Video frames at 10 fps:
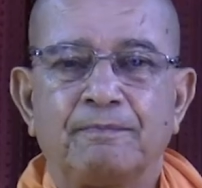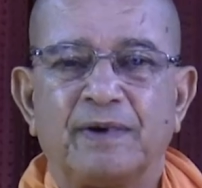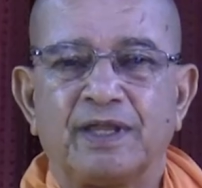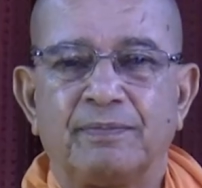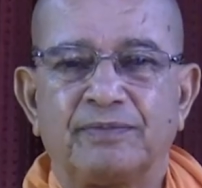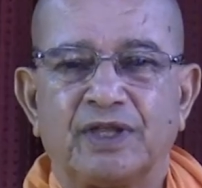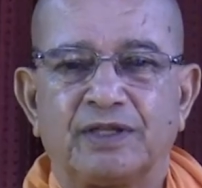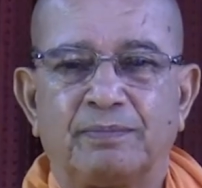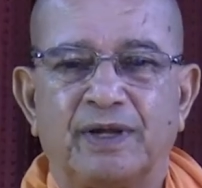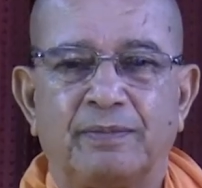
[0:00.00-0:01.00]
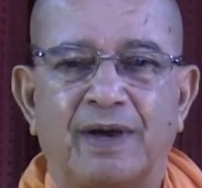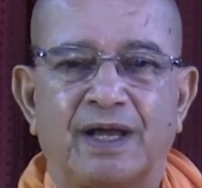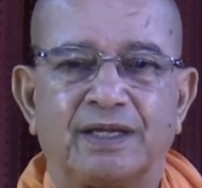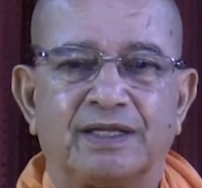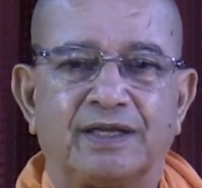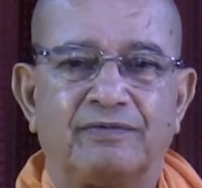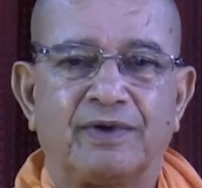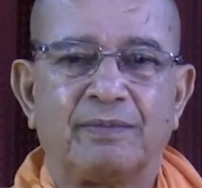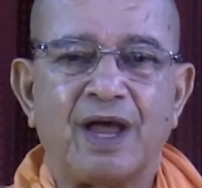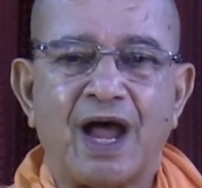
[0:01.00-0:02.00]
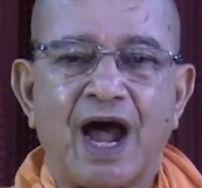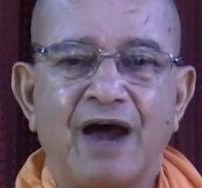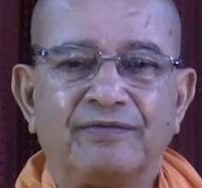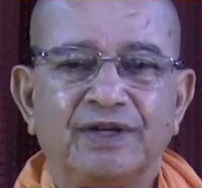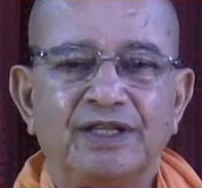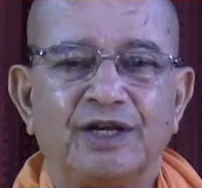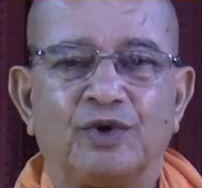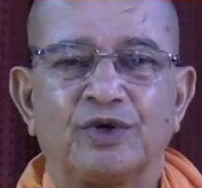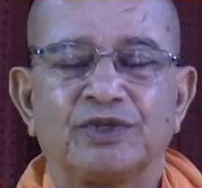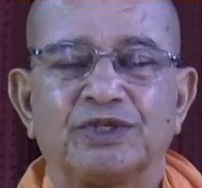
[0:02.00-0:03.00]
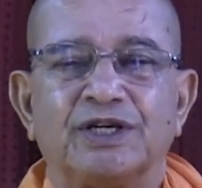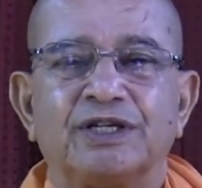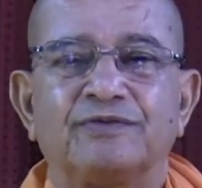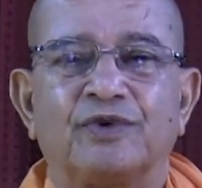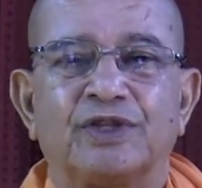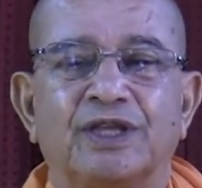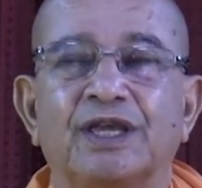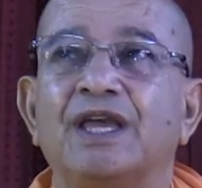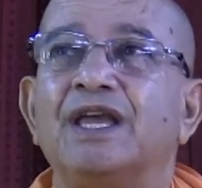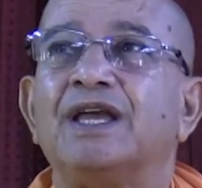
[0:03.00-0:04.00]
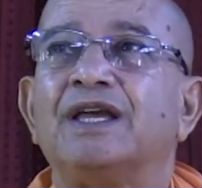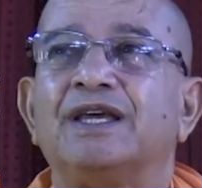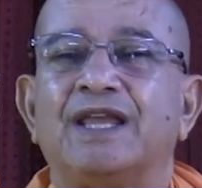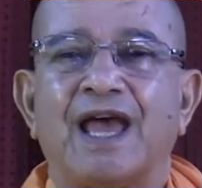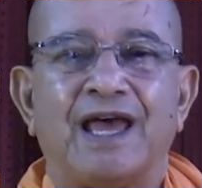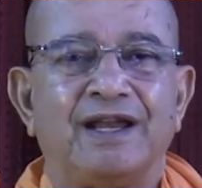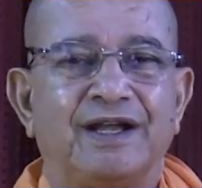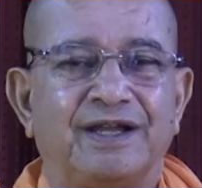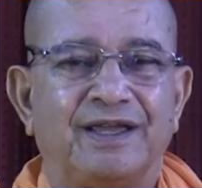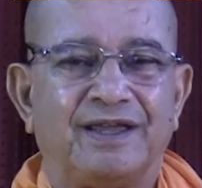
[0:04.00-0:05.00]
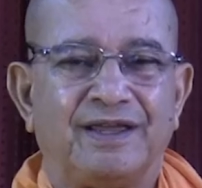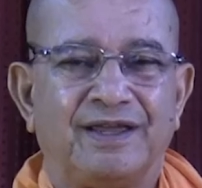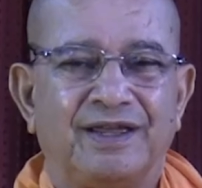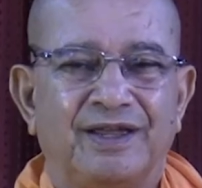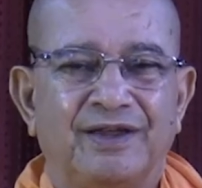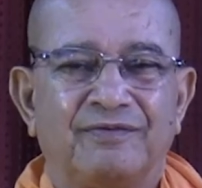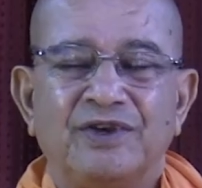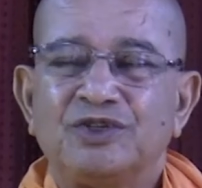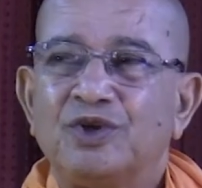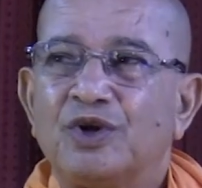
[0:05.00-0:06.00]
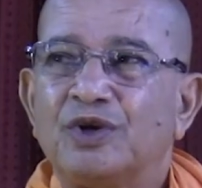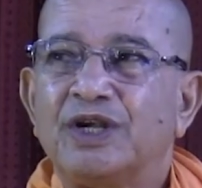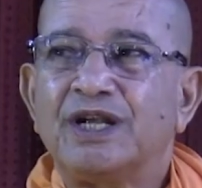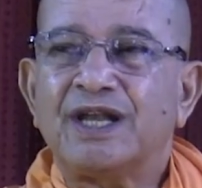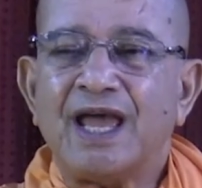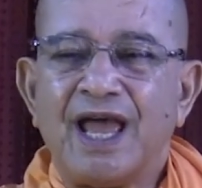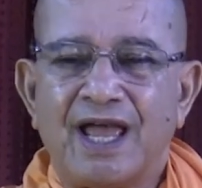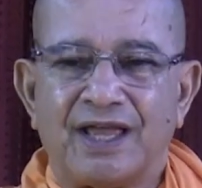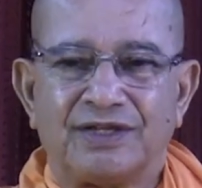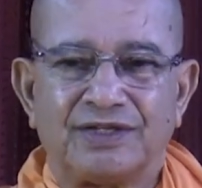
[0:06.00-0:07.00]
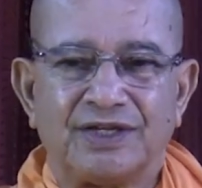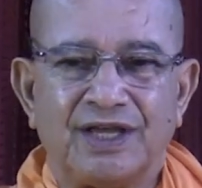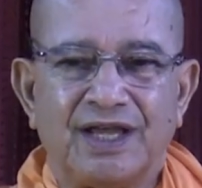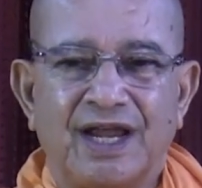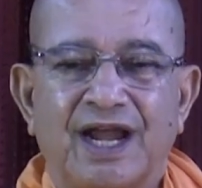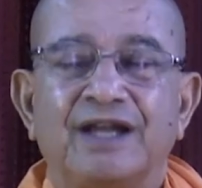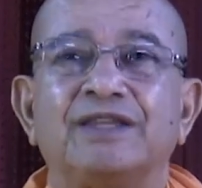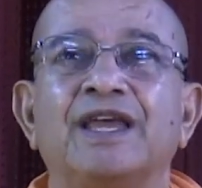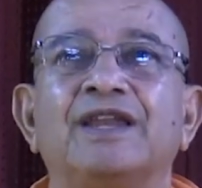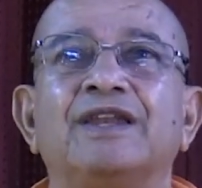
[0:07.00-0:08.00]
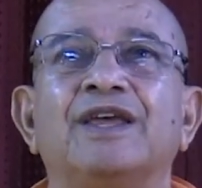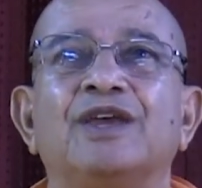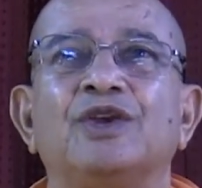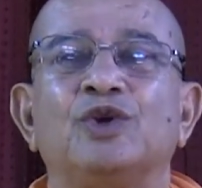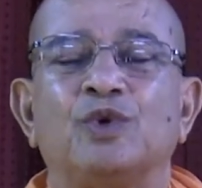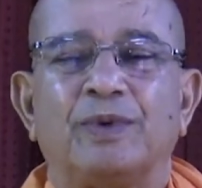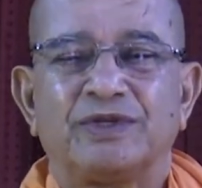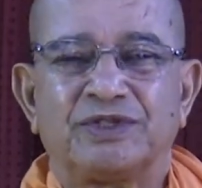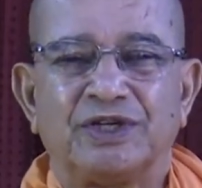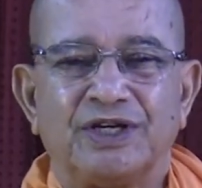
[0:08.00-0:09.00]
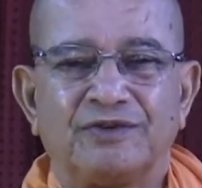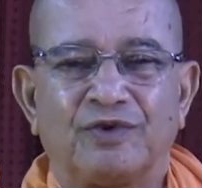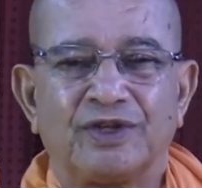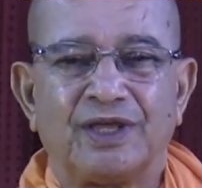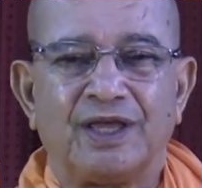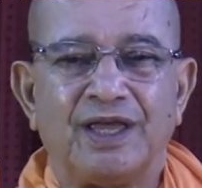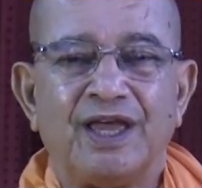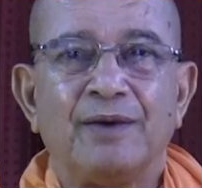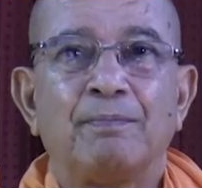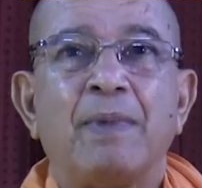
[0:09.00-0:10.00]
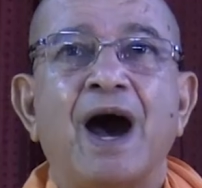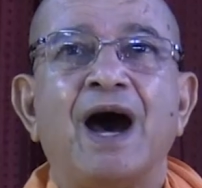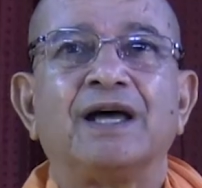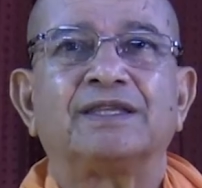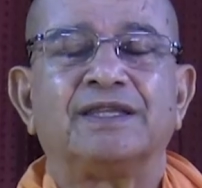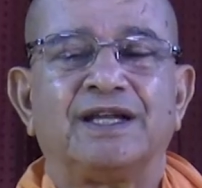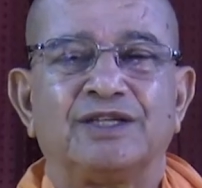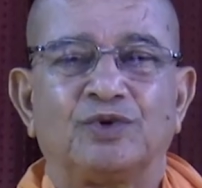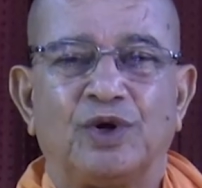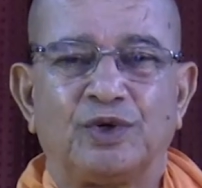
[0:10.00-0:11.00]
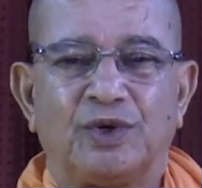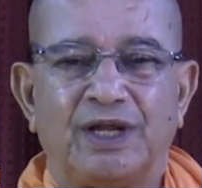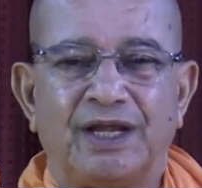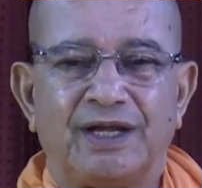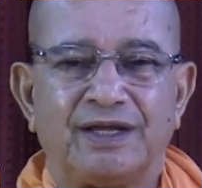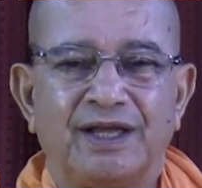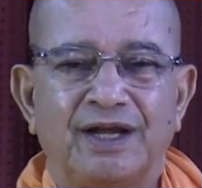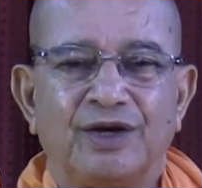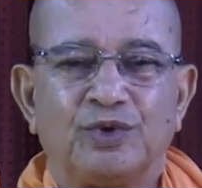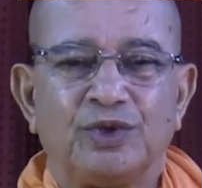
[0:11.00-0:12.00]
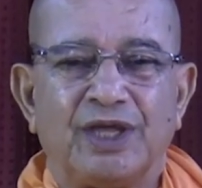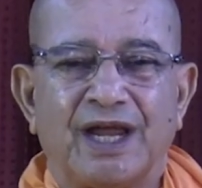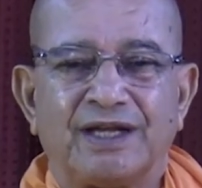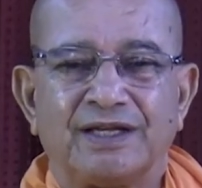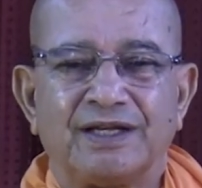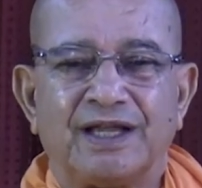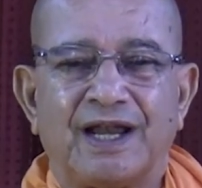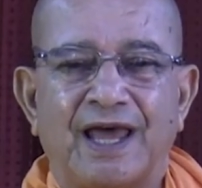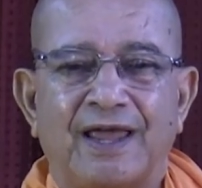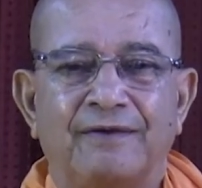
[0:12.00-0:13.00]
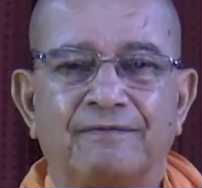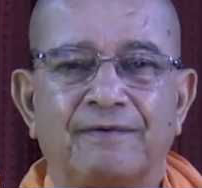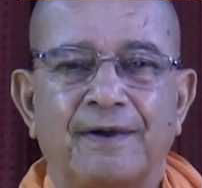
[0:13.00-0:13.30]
Padam Tat Parimargitavyam. After that you have to search for the reality. First you have to detach, and then you must search for the path that is going to lead to the eternal life.